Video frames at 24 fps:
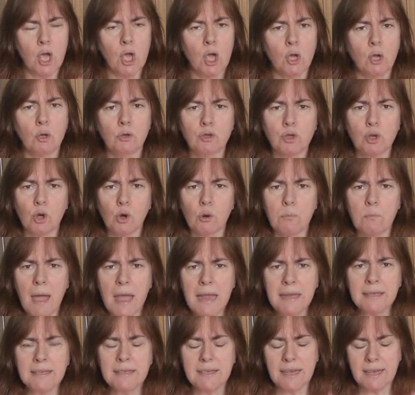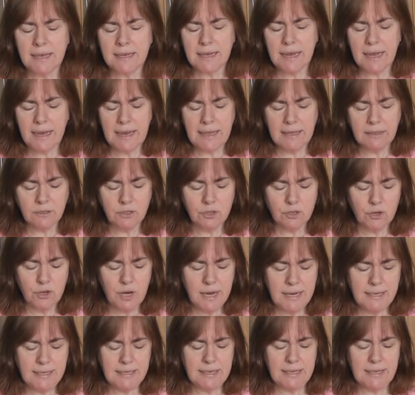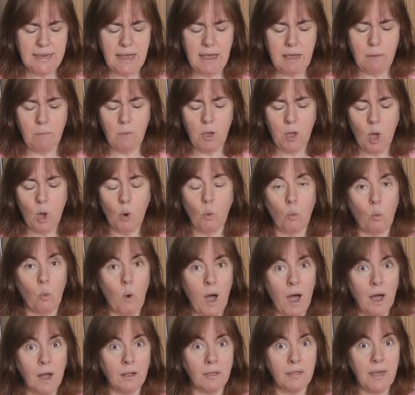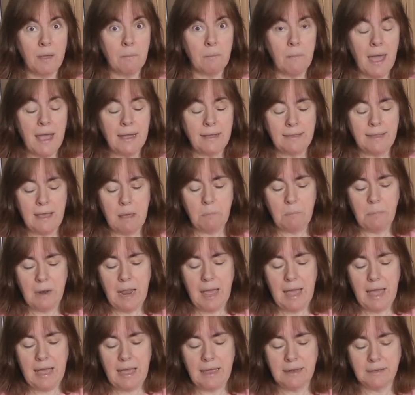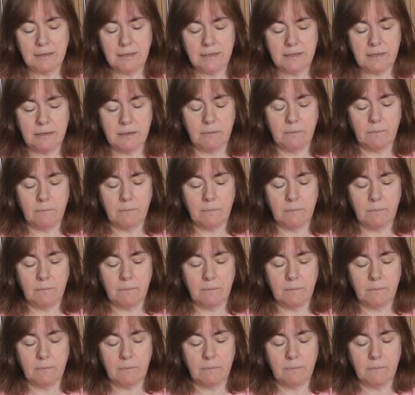who tormented and ill treated him while they made their plans.